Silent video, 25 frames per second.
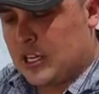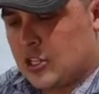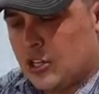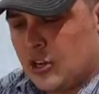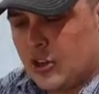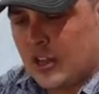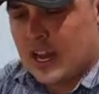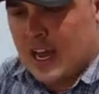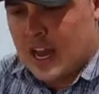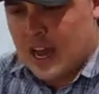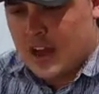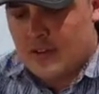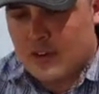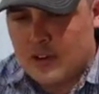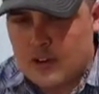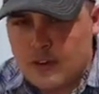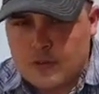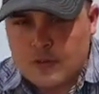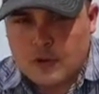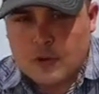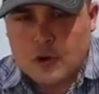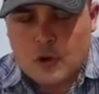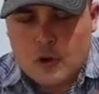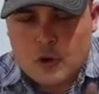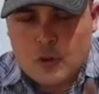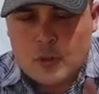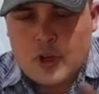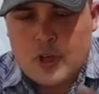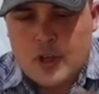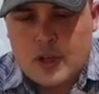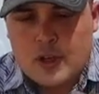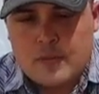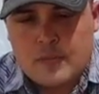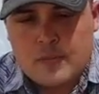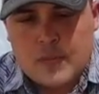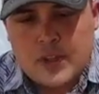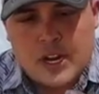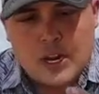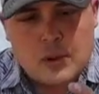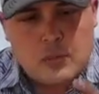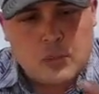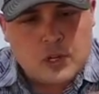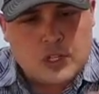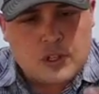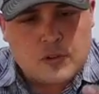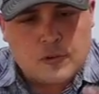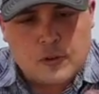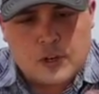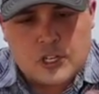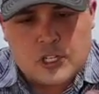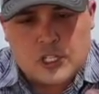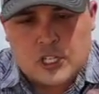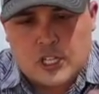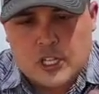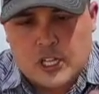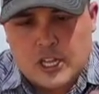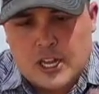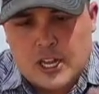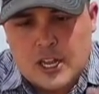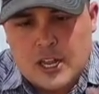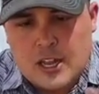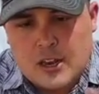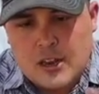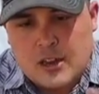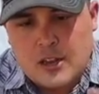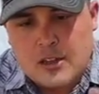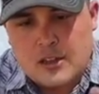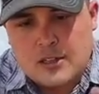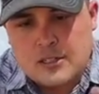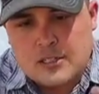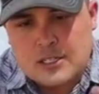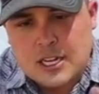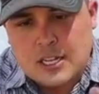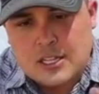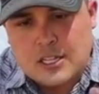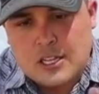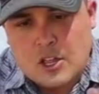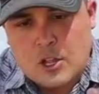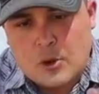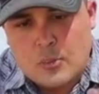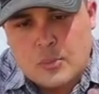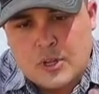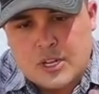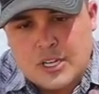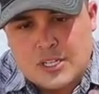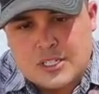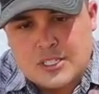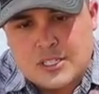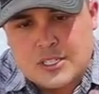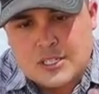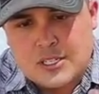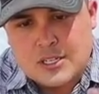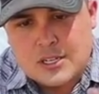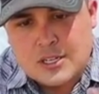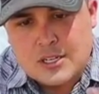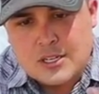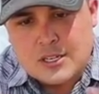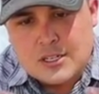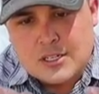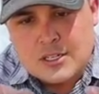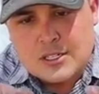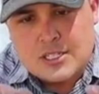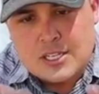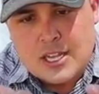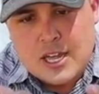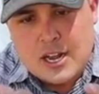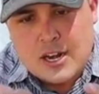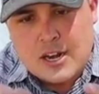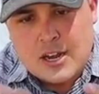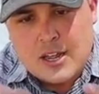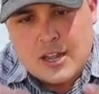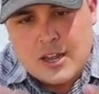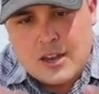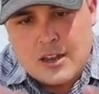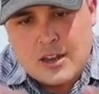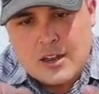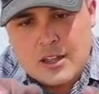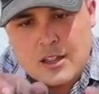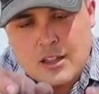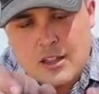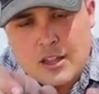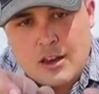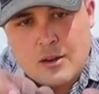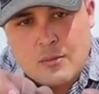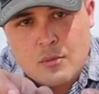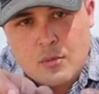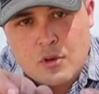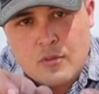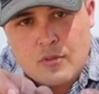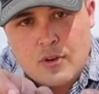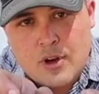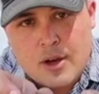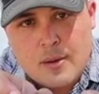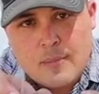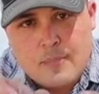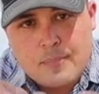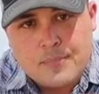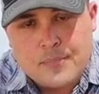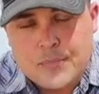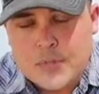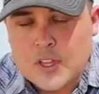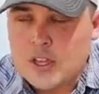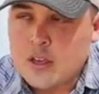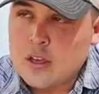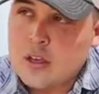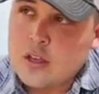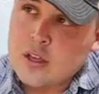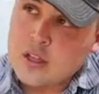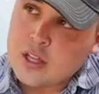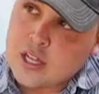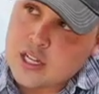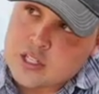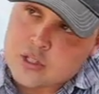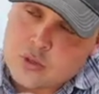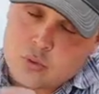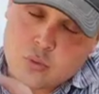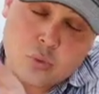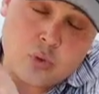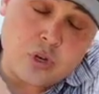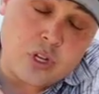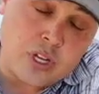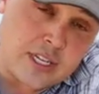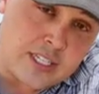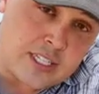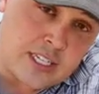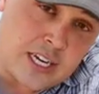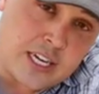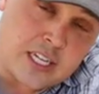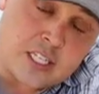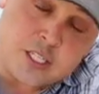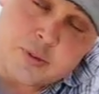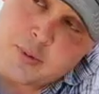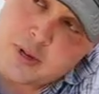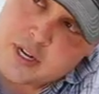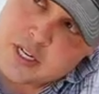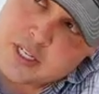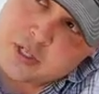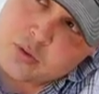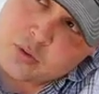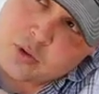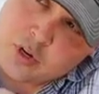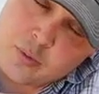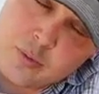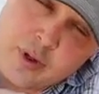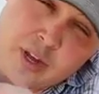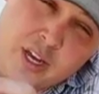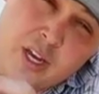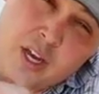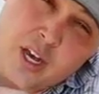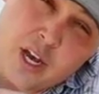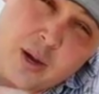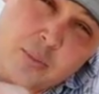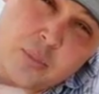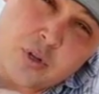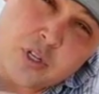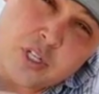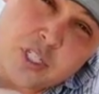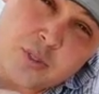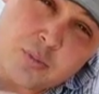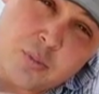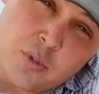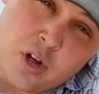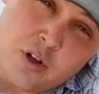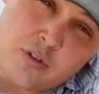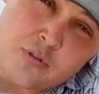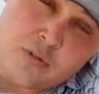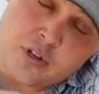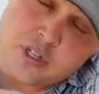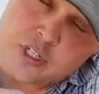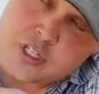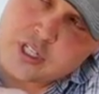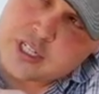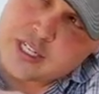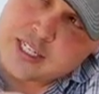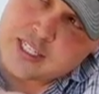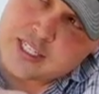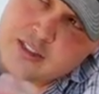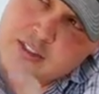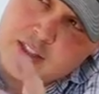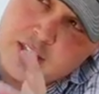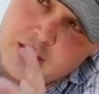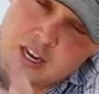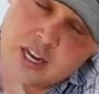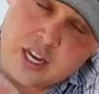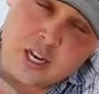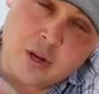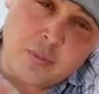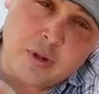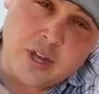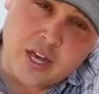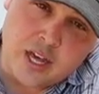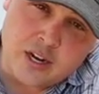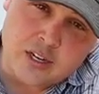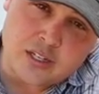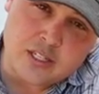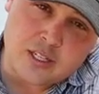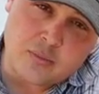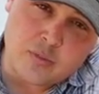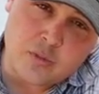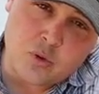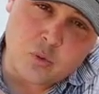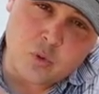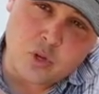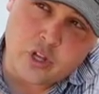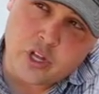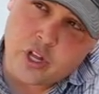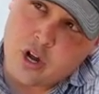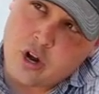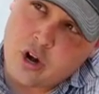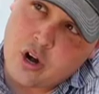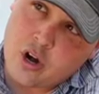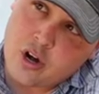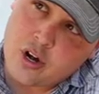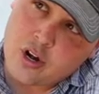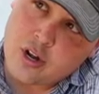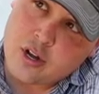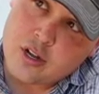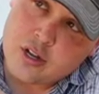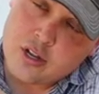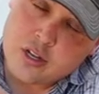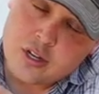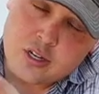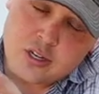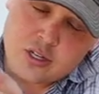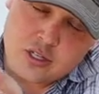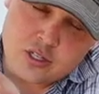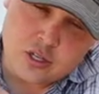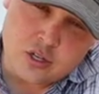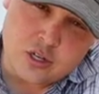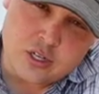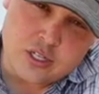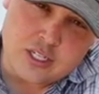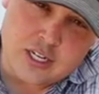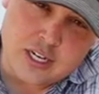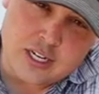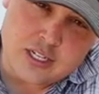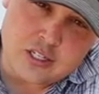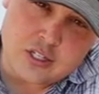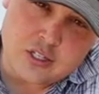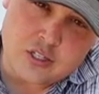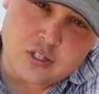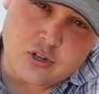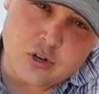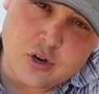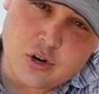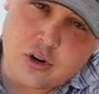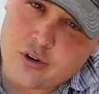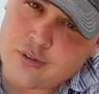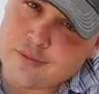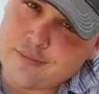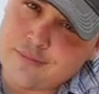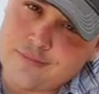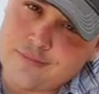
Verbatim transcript: sure that I have enough room that I can put the French cleat in, take the other piece, set it in, and let it move up. That's really tight space, so we're gonna make a couple of small French cleats and they need to be out of something really hard so it's nice and strong.